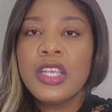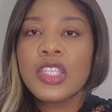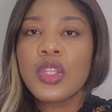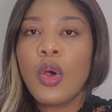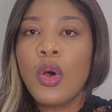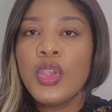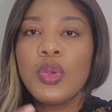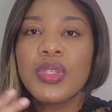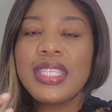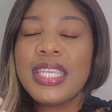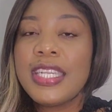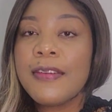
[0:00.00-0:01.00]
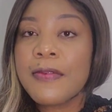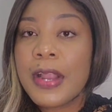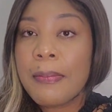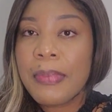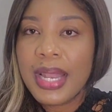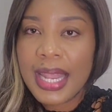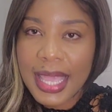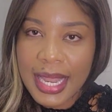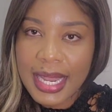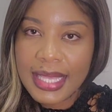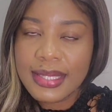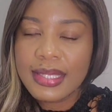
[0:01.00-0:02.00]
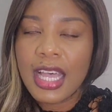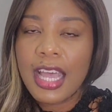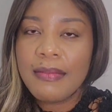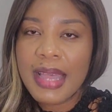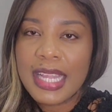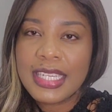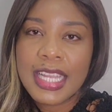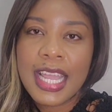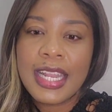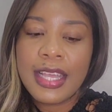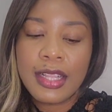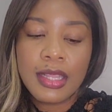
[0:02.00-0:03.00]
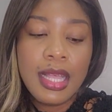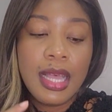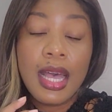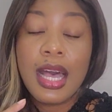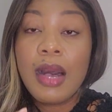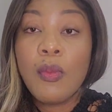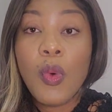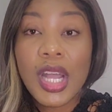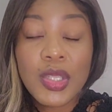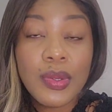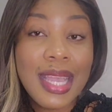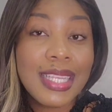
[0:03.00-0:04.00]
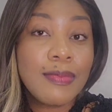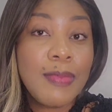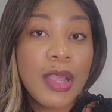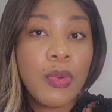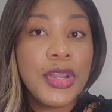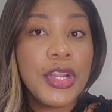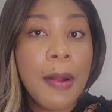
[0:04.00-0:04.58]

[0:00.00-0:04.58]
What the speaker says: So you'll see different playlists on my channel, what to expect when